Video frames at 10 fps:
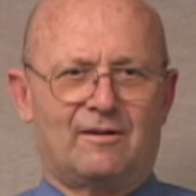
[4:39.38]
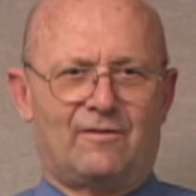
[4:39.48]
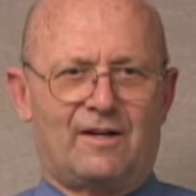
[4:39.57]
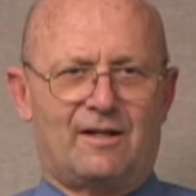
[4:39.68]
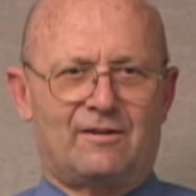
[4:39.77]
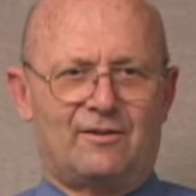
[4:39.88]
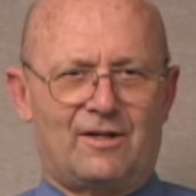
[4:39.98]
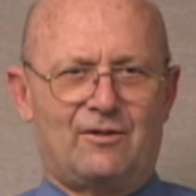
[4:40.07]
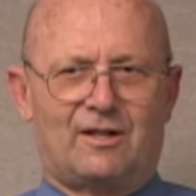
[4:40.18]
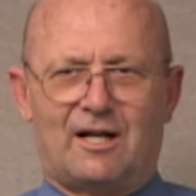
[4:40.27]
then
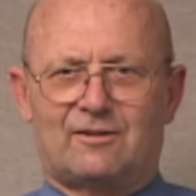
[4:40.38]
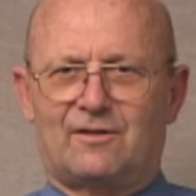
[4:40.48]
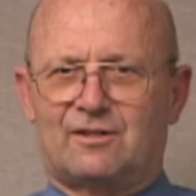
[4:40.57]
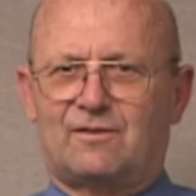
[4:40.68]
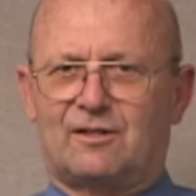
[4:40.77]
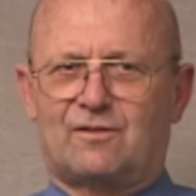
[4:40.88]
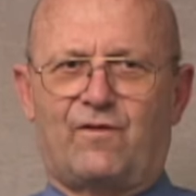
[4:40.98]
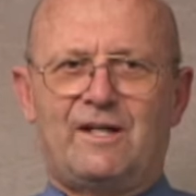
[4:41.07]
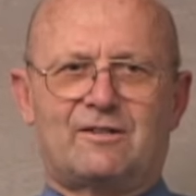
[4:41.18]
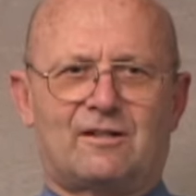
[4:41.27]
you got to this
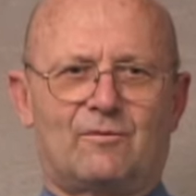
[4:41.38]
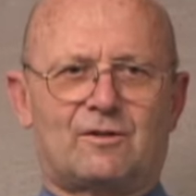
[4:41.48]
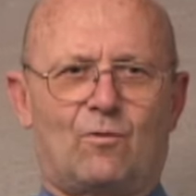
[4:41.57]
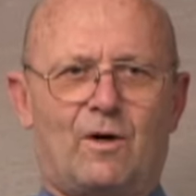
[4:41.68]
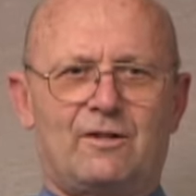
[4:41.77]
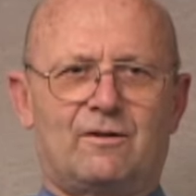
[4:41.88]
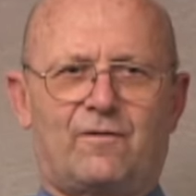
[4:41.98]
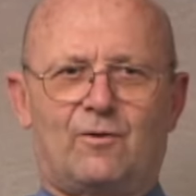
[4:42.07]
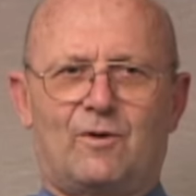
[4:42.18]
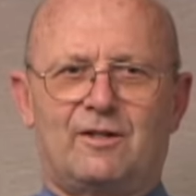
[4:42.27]
feast. It was a
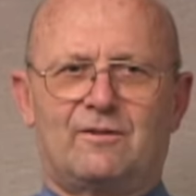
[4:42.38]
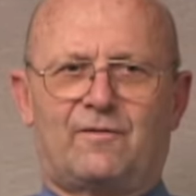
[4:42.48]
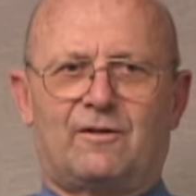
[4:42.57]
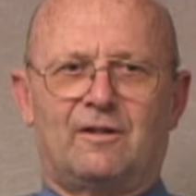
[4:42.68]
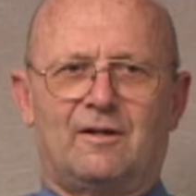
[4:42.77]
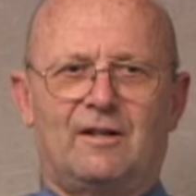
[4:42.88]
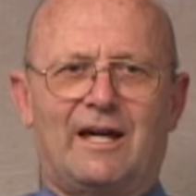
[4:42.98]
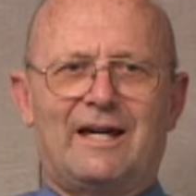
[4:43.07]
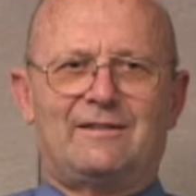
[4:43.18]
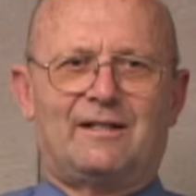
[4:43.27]
wonderful, wonderful
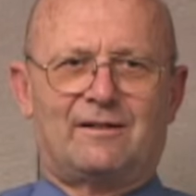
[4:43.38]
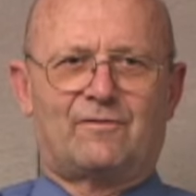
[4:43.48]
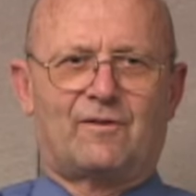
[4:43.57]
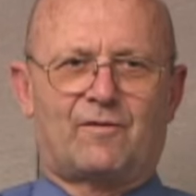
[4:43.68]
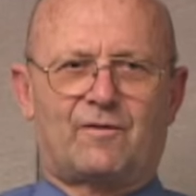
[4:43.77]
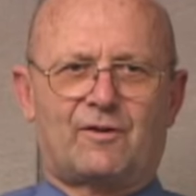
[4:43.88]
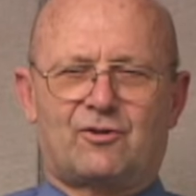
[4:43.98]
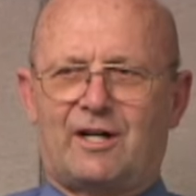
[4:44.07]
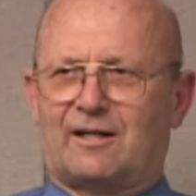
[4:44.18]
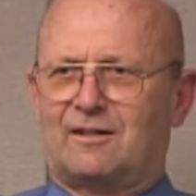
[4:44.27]
ending for the
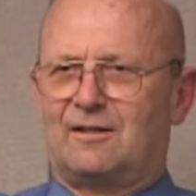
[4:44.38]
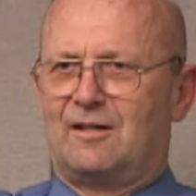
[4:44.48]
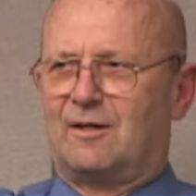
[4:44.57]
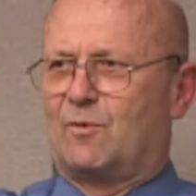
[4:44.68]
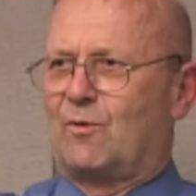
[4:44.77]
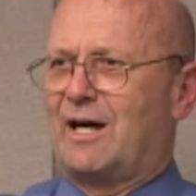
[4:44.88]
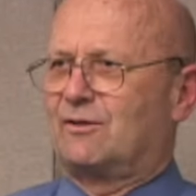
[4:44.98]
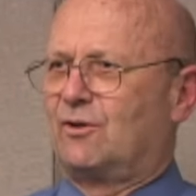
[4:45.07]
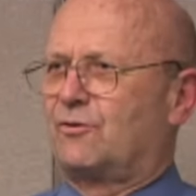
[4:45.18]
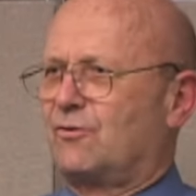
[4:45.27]
trek, but we had
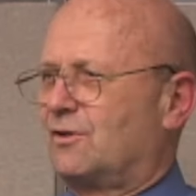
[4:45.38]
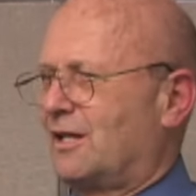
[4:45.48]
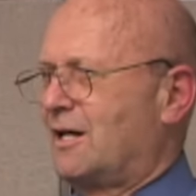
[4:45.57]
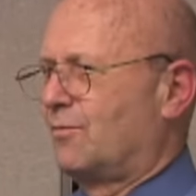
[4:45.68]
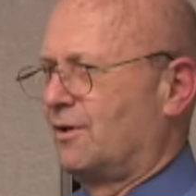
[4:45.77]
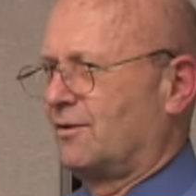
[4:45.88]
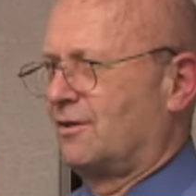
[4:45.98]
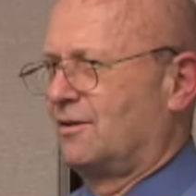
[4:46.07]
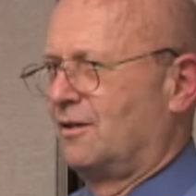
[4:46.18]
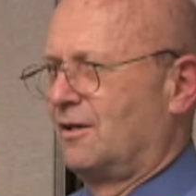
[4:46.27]
to go through the labyrinth.
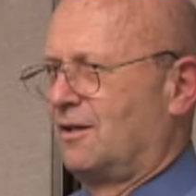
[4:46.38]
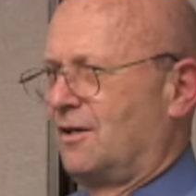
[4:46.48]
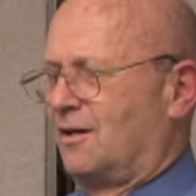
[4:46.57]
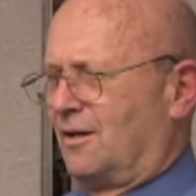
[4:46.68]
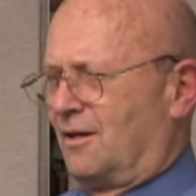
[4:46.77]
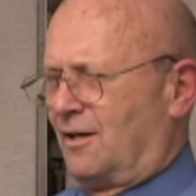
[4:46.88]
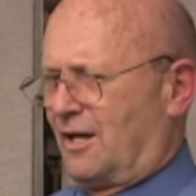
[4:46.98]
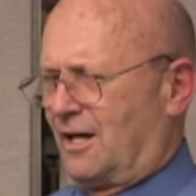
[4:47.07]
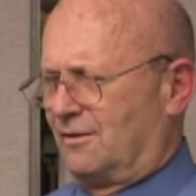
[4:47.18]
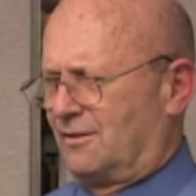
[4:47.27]

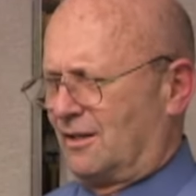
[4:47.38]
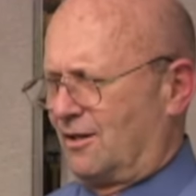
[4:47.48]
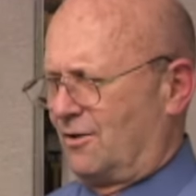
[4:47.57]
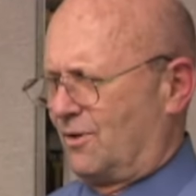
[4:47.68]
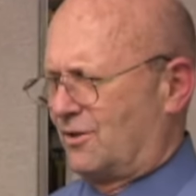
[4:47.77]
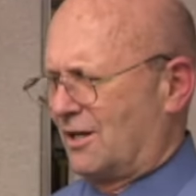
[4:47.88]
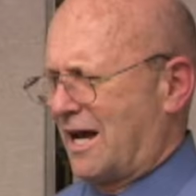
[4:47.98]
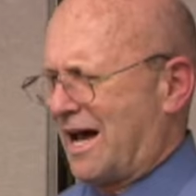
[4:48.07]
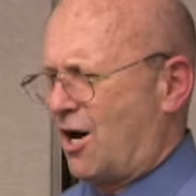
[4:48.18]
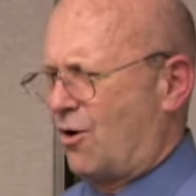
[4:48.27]
And we said,
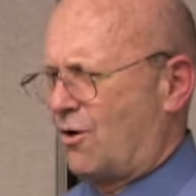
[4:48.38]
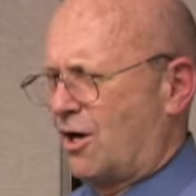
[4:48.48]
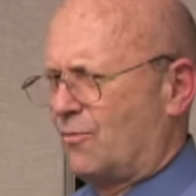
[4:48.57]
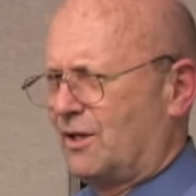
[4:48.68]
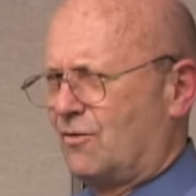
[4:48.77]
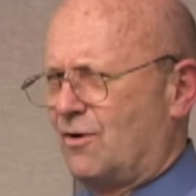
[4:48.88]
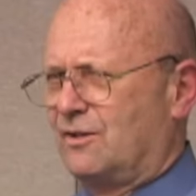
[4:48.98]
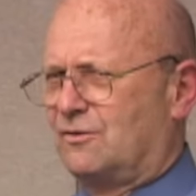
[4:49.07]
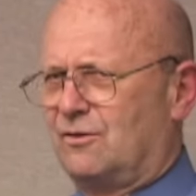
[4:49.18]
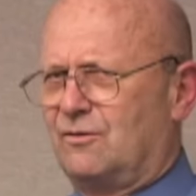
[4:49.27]
how are we
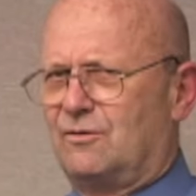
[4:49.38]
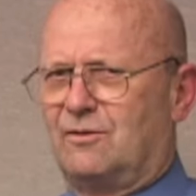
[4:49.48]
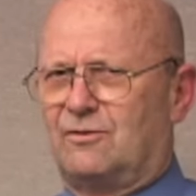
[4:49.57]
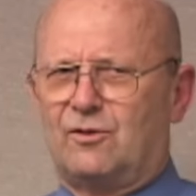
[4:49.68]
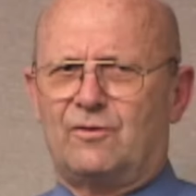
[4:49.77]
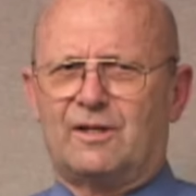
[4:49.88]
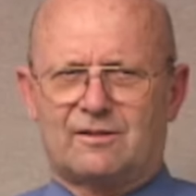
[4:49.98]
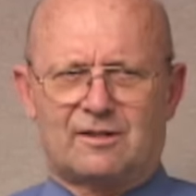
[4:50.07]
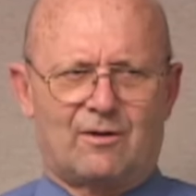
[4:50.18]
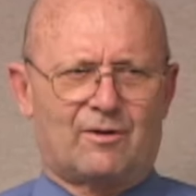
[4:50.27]
going to do
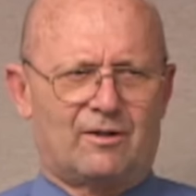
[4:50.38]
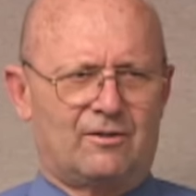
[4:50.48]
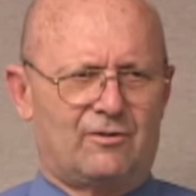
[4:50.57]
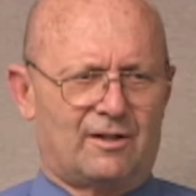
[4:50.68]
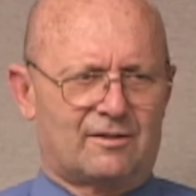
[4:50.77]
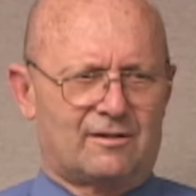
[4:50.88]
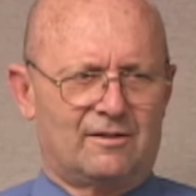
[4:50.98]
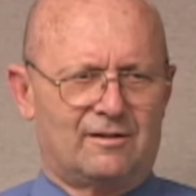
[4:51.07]
this? How are we going to do this?